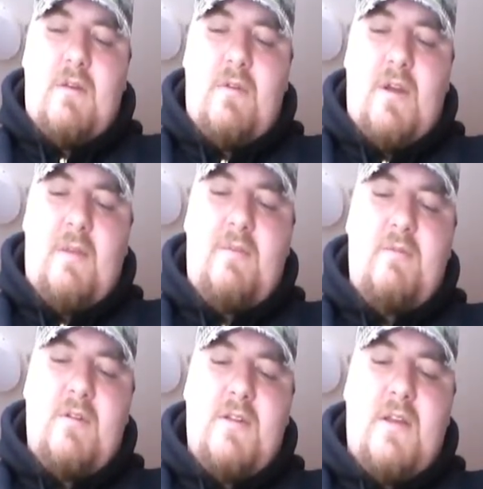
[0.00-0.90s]
And what
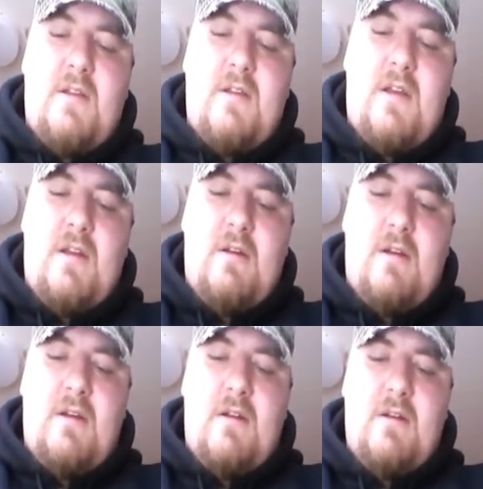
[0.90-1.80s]
happened was the Allegheny
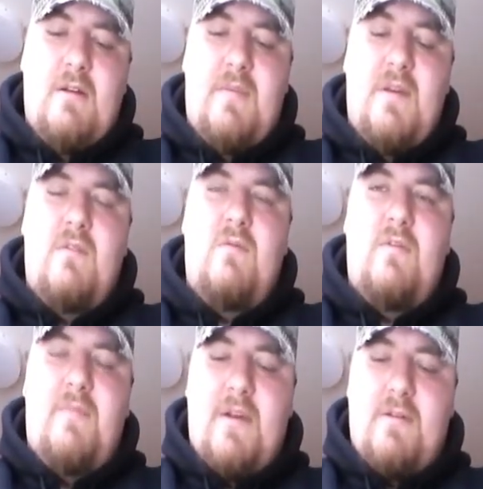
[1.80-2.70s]
hike ended up being
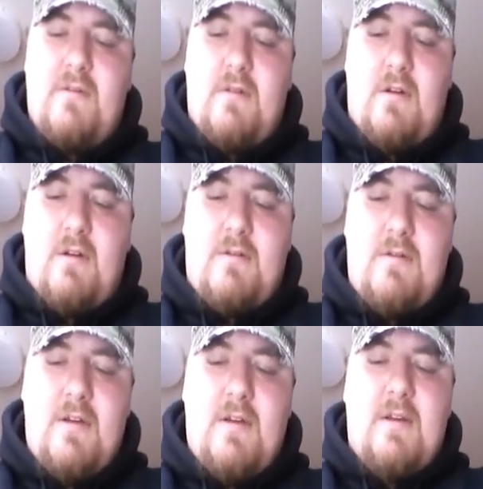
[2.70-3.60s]
12 miles long,
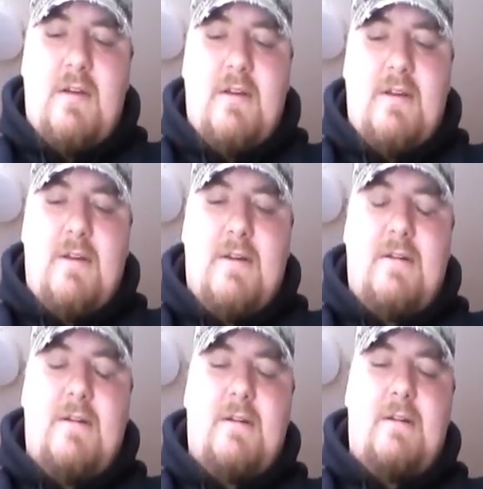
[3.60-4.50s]

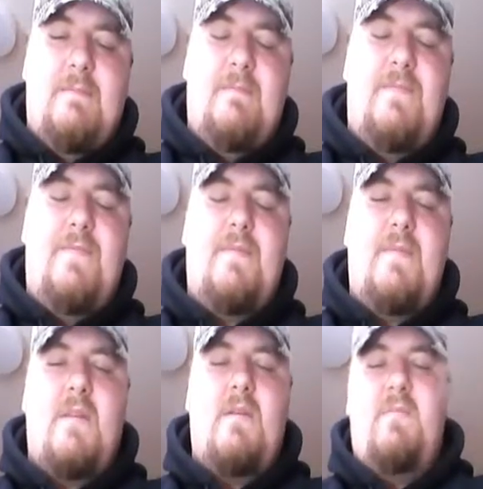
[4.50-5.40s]
and
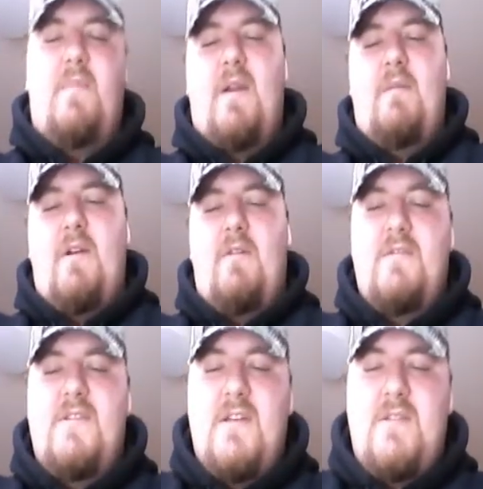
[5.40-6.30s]
by
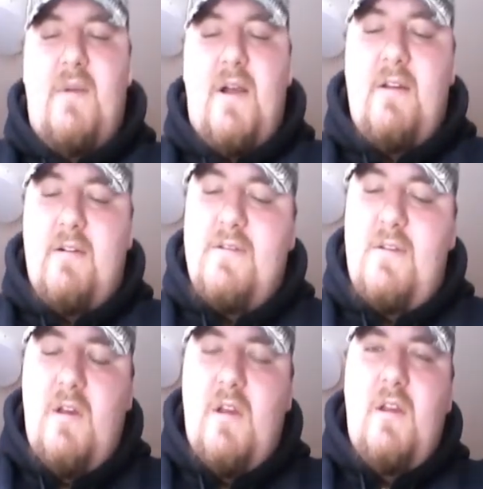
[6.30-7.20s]
about 6
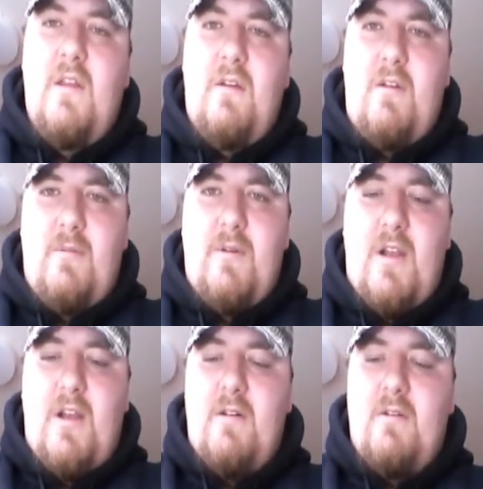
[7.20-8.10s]
miles, the Gerber
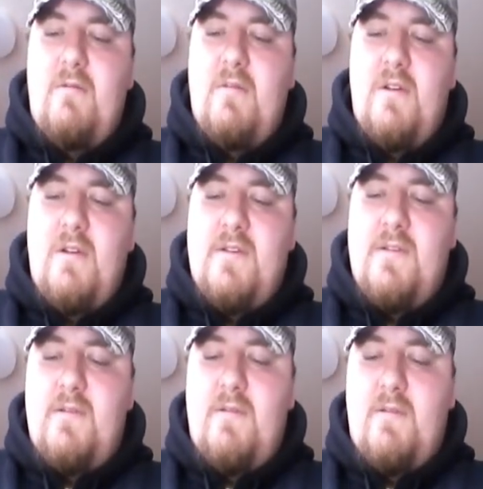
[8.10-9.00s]
Gator
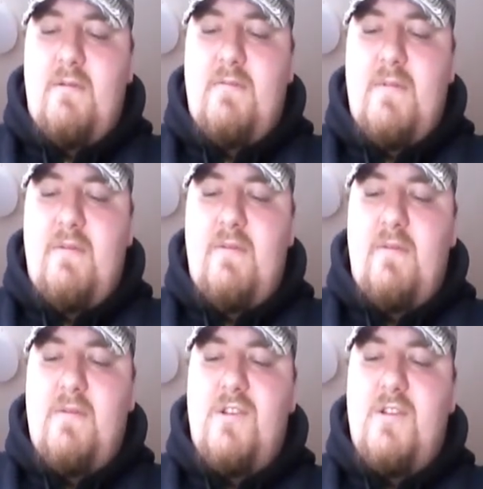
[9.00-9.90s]
is, even
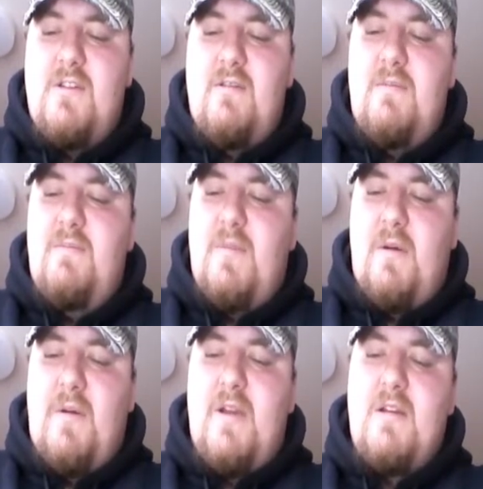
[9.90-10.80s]
though it's just
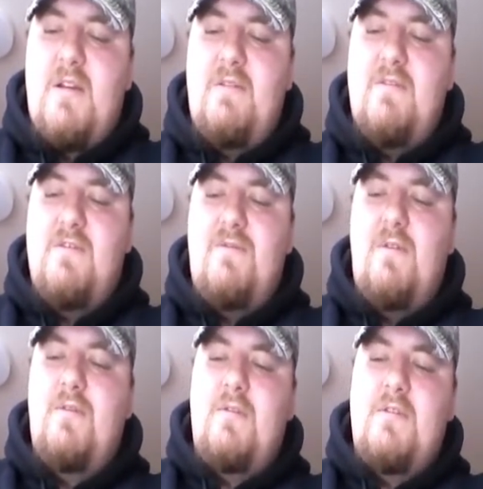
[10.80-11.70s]
a pocket knife, it's a
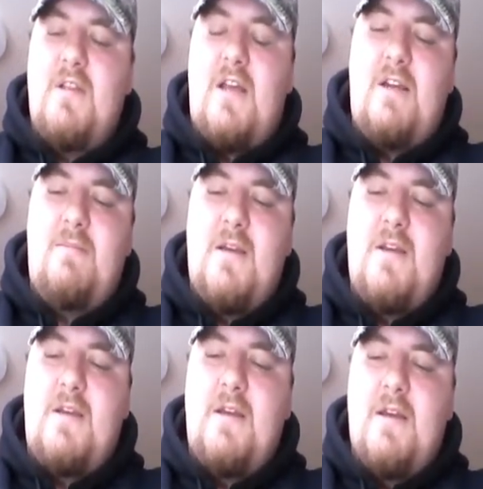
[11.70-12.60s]
folder, it's a
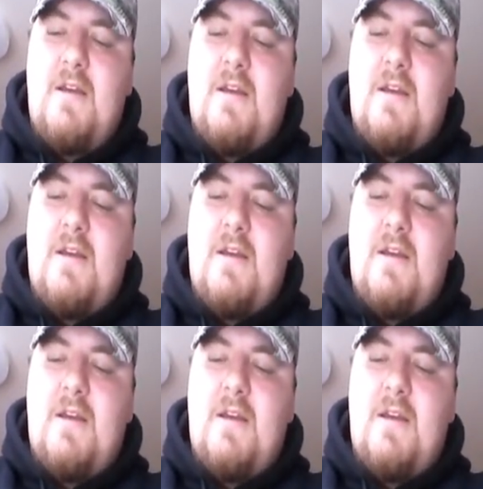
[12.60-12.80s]
lockback,